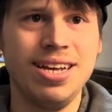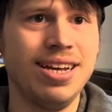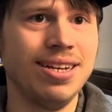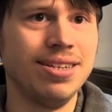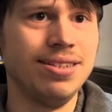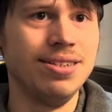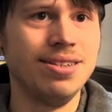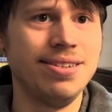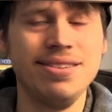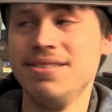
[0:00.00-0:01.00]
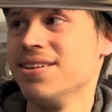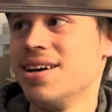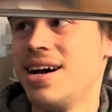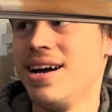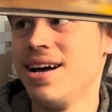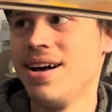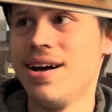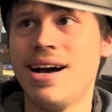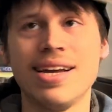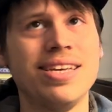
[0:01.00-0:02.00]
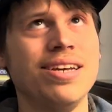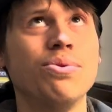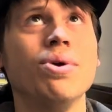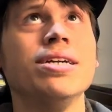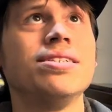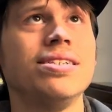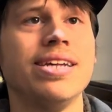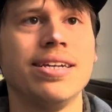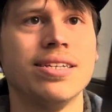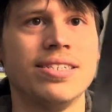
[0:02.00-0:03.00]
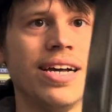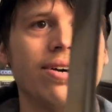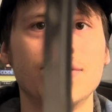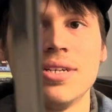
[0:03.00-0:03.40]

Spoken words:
and I can't wait to take this out,